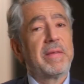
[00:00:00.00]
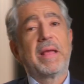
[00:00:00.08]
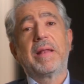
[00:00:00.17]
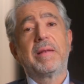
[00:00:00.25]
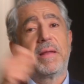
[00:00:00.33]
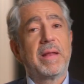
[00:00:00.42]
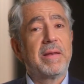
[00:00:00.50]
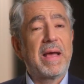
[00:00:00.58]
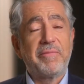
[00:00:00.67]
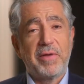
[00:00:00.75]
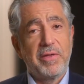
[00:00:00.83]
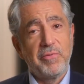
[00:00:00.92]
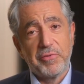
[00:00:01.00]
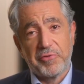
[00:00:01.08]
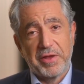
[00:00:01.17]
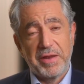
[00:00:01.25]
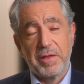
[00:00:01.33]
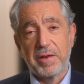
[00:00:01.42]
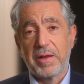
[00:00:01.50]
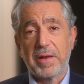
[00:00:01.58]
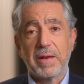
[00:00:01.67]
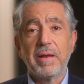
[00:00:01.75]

and have a huge career in it.